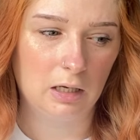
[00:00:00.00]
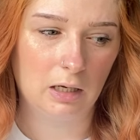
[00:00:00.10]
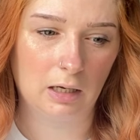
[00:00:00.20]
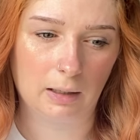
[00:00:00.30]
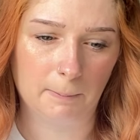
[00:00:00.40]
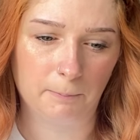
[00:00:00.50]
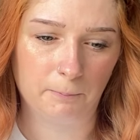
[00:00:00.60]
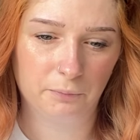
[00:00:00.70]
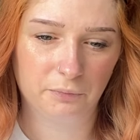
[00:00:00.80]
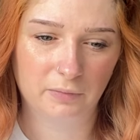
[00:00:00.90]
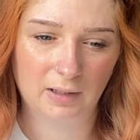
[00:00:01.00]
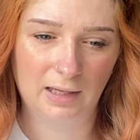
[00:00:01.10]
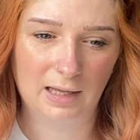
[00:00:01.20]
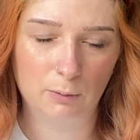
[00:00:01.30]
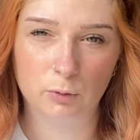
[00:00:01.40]
um,
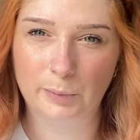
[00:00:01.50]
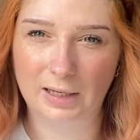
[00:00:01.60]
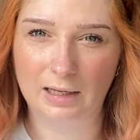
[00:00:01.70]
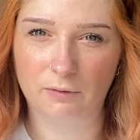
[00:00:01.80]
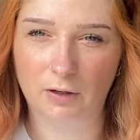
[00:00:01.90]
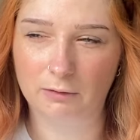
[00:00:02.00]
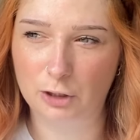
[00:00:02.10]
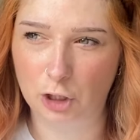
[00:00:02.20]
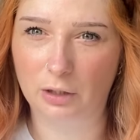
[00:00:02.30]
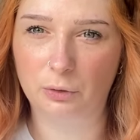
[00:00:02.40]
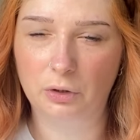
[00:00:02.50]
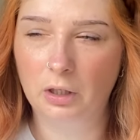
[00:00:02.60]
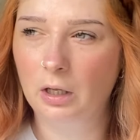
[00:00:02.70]
it will be very chill.